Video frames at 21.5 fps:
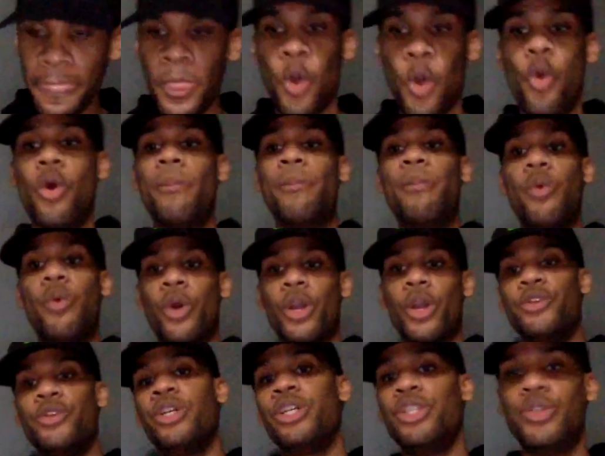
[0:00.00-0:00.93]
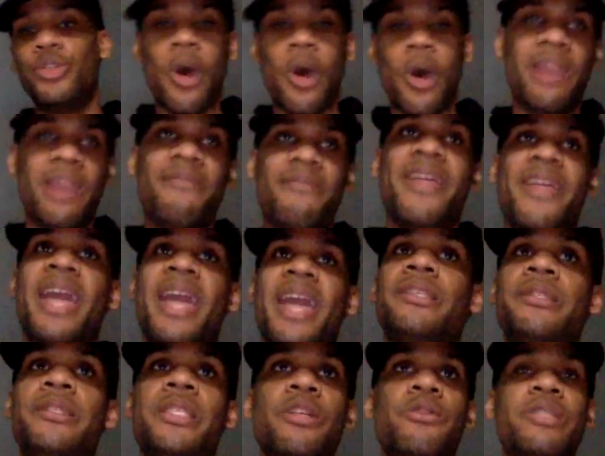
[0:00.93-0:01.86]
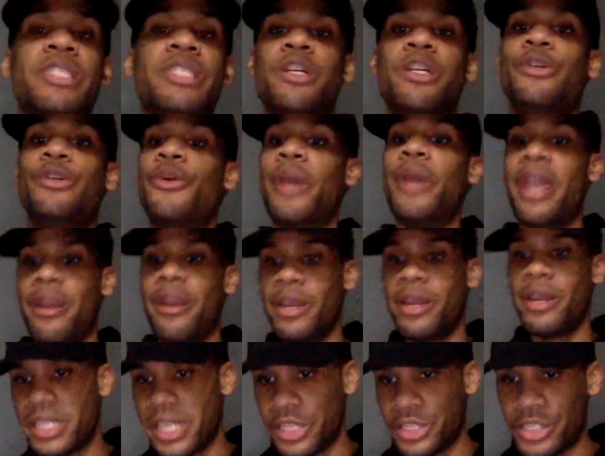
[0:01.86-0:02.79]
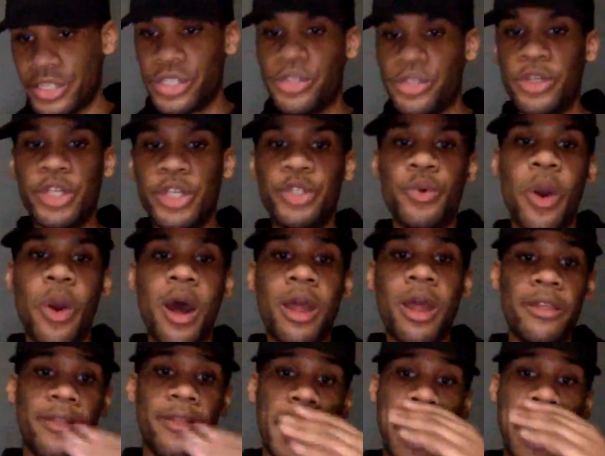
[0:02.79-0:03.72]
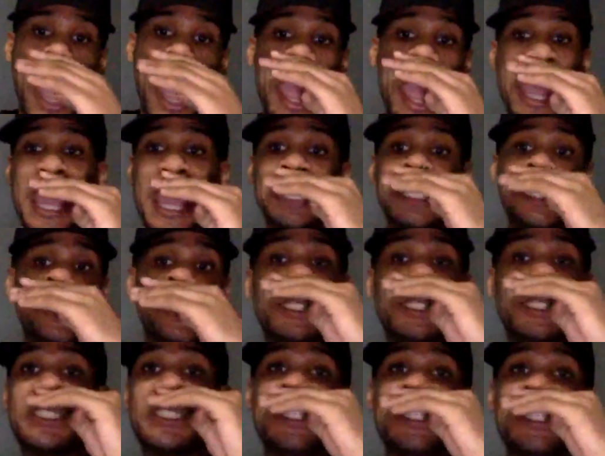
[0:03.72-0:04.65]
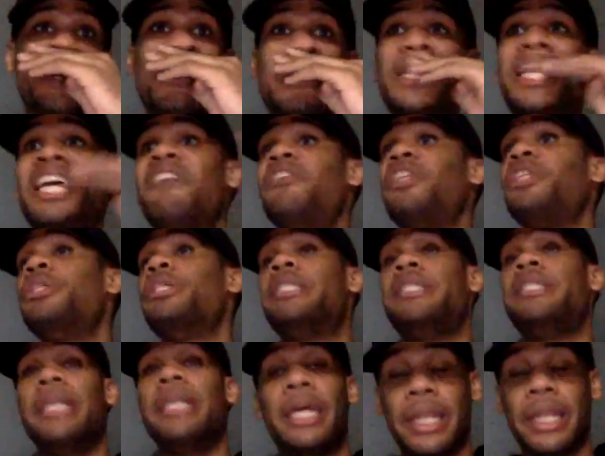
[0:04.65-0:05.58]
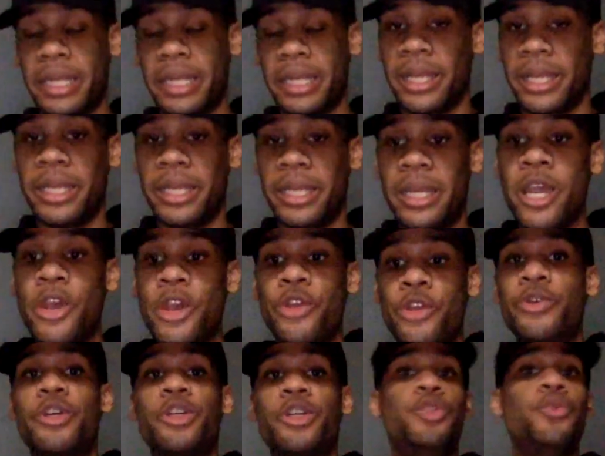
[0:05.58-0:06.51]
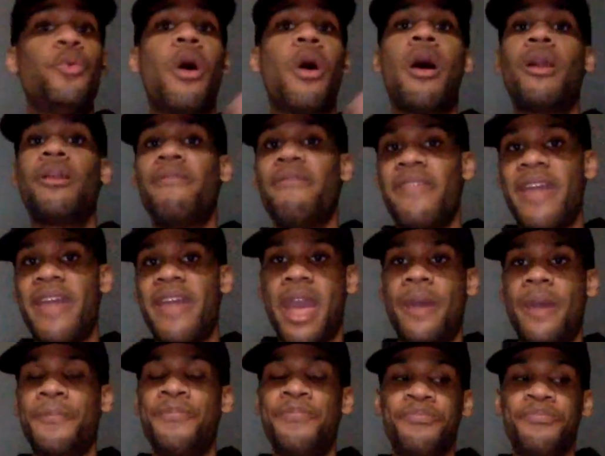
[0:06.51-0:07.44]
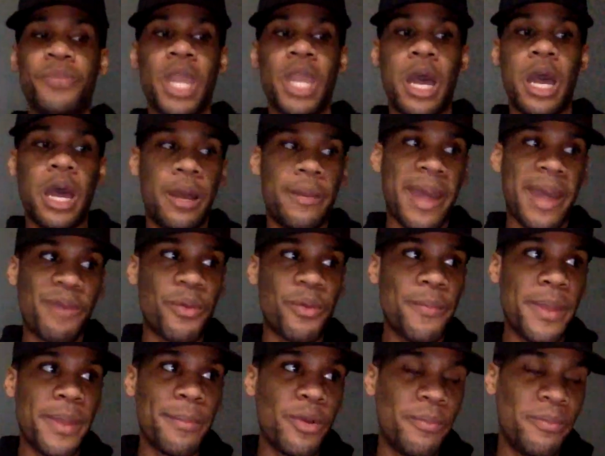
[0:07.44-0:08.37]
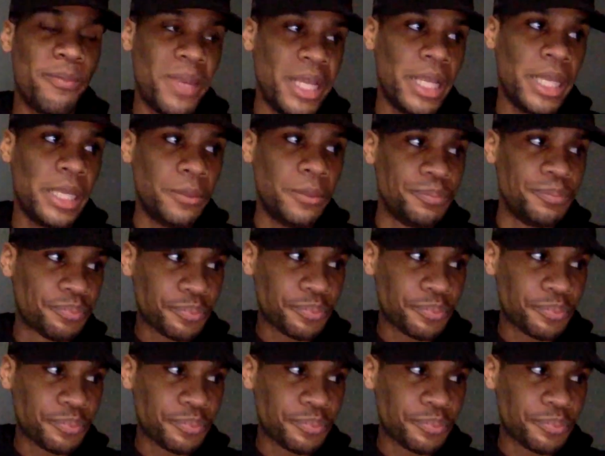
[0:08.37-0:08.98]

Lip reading: or more. You can do all of that and still sell your hair extensions. You could do all of that and still sell whatever you're selling, honey. You could do all of that. I remember meeting